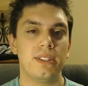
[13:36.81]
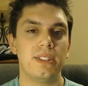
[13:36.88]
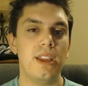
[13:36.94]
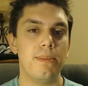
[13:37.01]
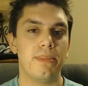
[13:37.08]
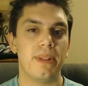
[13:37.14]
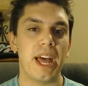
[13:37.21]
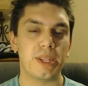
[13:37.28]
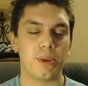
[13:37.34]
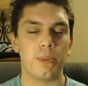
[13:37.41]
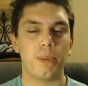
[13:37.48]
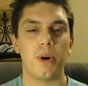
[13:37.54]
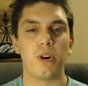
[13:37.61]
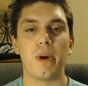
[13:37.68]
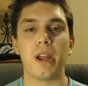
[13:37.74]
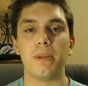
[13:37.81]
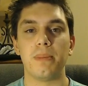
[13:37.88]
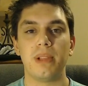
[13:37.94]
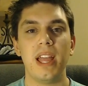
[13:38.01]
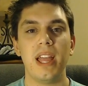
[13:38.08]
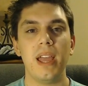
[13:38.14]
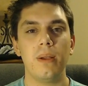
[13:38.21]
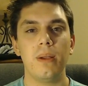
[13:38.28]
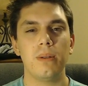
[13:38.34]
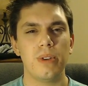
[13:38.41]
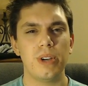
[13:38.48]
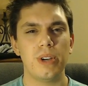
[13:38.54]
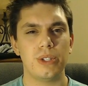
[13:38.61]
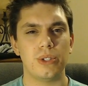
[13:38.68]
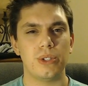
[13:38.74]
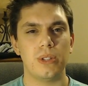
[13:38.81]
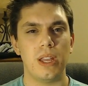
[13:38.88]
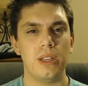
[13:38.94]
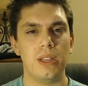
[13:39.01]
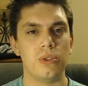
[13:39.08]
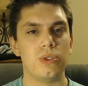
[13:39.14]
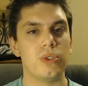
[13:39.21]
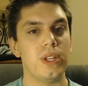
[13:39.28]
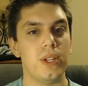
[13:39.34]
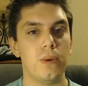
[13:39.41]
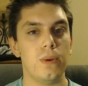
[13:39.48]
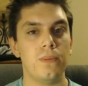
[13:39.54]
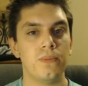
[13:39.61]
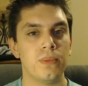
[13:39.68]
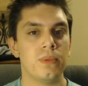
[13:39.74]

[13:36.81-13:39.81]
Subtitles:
Team Plasma Pokemon in play, which they usually do,